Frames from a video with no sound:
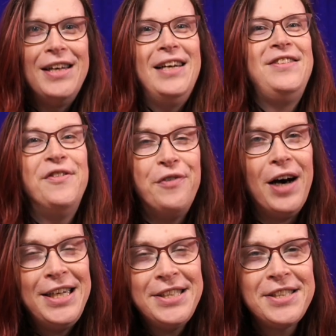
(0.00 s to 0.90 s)

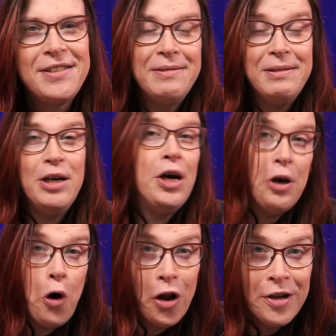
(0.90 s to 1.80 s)
device
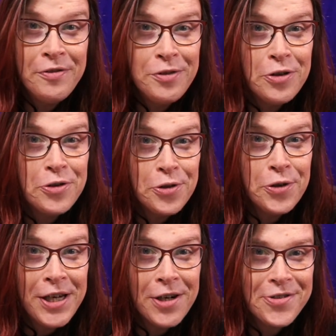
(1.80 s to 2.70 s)
all in those 2
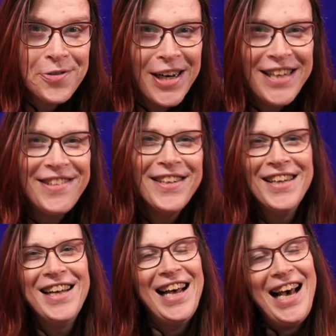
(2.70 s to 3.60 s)
years, right?
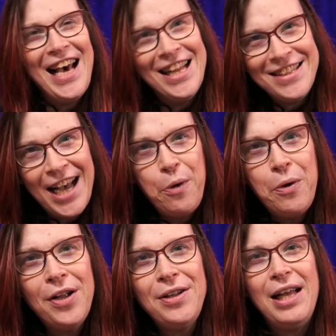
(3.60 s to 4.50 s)
And that
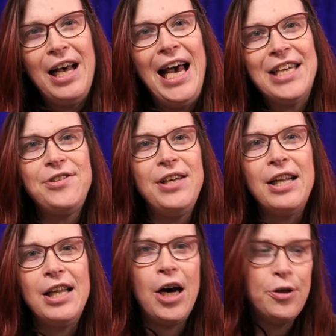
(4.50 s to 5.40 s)
one actually
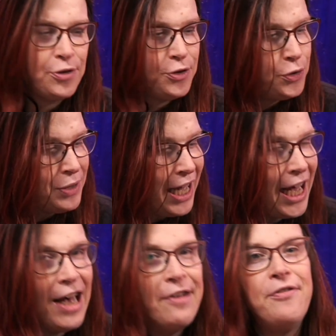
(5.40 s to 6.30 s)
allowed to
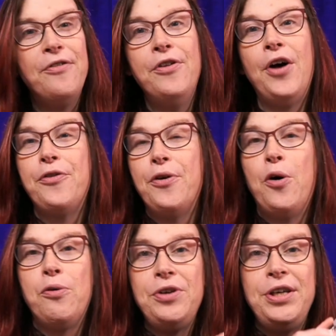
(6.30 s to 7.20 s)
have not
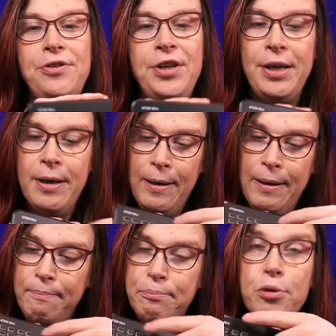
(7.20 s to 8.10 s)
only the
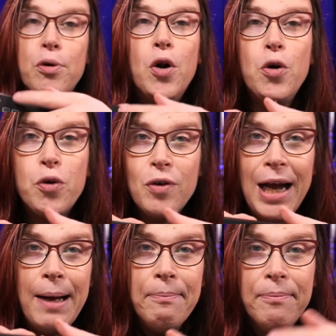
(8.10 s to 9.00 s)

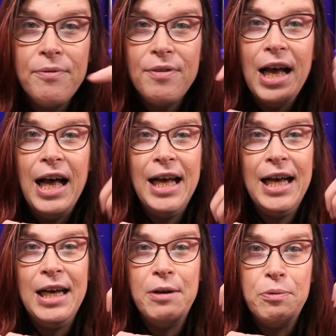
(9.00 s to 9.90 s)
program
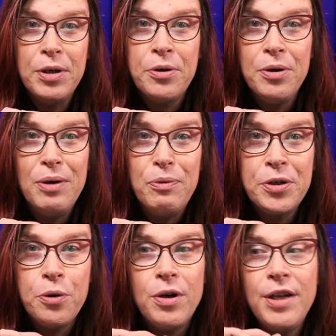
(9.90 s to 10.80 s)

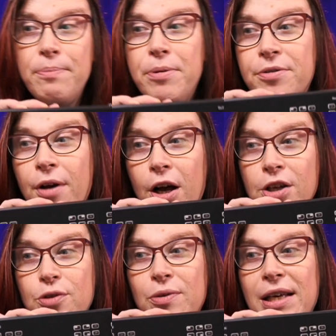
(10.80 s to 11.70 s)
recorded, but
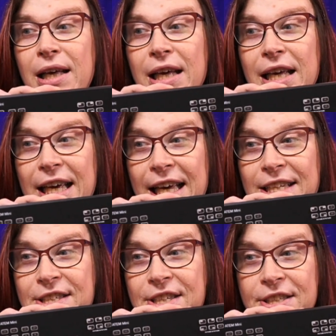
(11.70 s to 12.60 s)
also
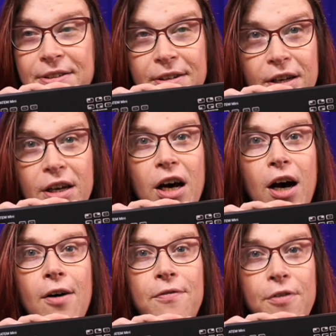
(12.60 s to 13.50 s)
each
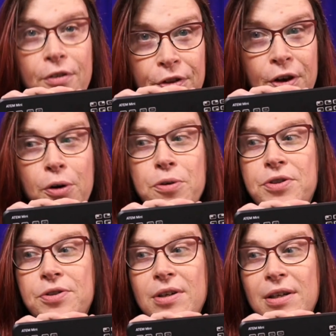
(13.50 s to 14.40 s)
of
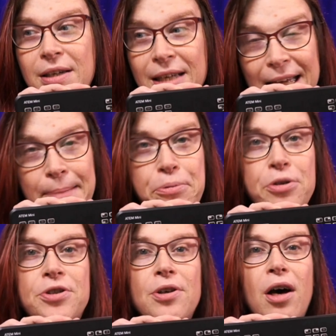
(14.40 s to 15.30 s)
those inputs